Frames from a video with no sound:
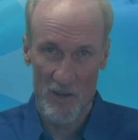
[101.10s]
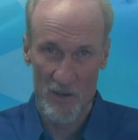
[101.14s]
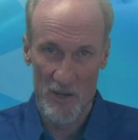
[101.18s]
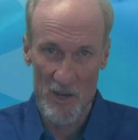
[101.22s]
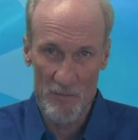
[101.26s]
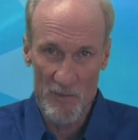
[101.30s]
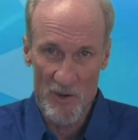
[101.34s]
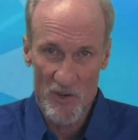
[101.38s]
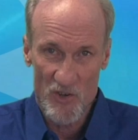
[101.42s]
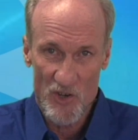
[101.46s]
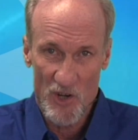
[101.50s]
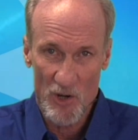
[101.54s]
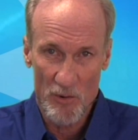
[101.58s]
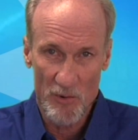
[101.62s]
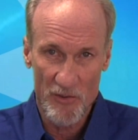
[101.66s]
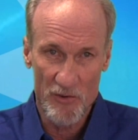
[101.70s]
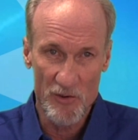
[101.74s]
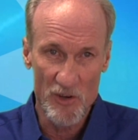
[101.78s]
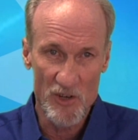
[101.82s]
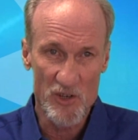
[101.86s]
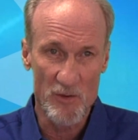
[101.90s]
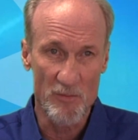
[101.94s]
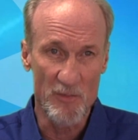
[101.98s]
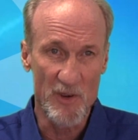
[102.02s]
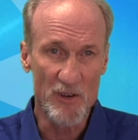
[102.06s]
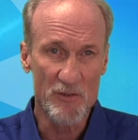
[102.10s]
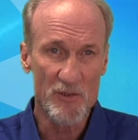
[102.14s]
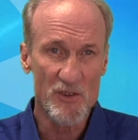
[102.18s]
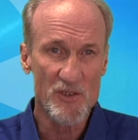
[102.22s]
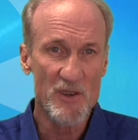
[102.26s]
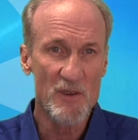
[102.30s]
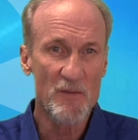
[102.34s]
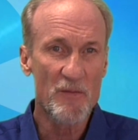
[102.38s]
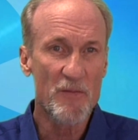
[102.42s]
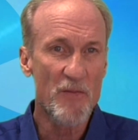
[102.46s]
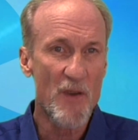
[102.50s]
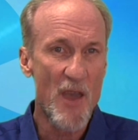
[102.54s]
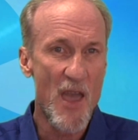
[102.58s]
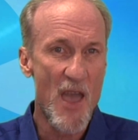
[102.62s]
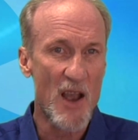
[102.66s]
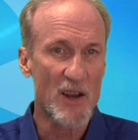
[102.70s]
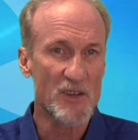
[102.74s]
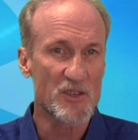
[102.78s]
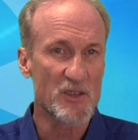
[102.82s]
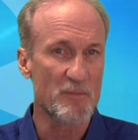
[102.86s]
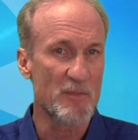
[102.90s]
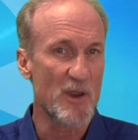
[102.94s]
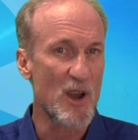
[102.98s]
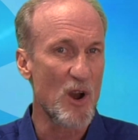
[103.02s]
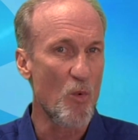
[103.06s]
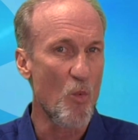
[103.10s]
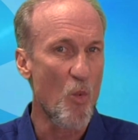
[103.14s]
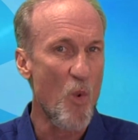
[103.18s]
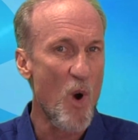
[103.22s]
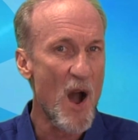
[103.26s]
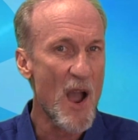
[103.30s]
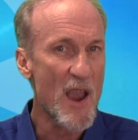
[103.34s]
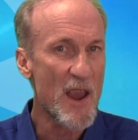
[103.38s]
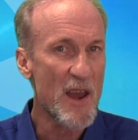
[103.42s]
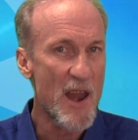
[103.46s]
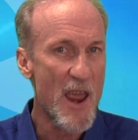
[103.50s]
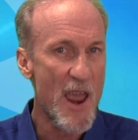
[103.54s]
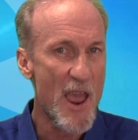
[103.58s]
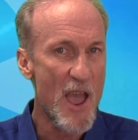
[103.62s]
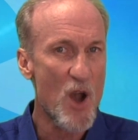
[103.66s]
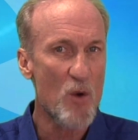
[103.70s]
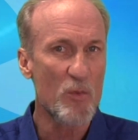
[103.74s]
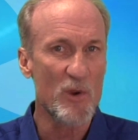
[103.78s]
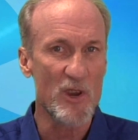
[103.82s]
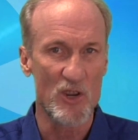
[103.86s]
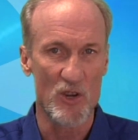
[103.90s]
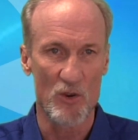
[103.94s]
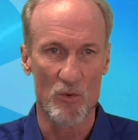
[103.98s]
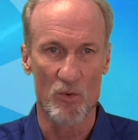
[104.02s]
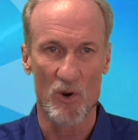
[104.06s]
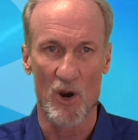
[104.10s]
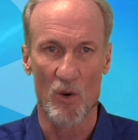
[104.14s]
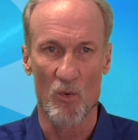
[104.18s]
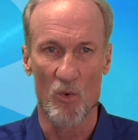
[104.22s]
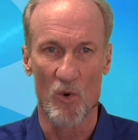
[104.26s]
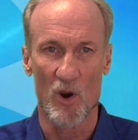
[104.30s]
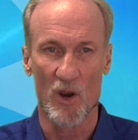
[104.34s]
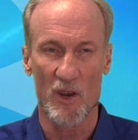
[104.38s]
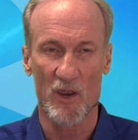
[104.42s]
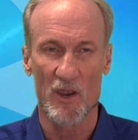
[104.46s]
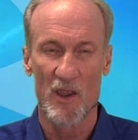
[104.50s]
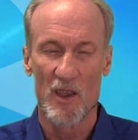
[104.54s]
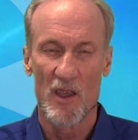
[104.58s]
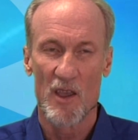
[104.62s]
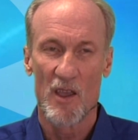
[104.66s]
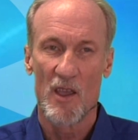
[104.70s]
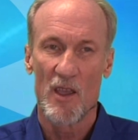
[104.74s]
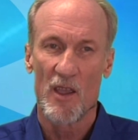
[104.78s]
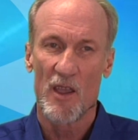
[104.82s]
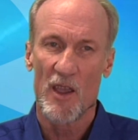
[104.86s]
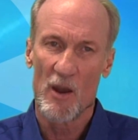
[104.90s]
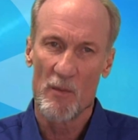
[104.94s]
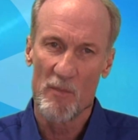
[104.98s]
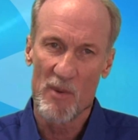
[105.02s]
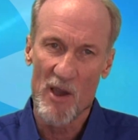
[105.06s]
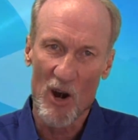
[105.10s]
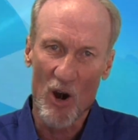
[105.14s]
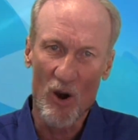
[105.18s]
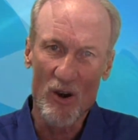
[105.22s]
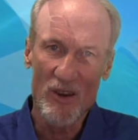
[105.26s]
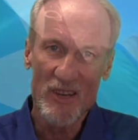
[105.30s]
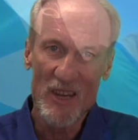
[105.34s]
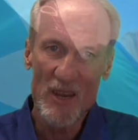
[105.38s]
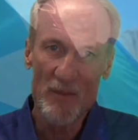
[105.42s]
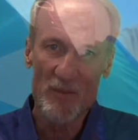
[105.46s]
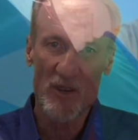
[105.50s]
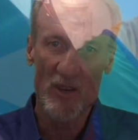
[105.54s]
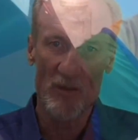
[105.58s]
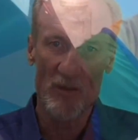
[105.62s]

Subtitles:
Let me share with you some interesting facts about why and how we do our work and about our deep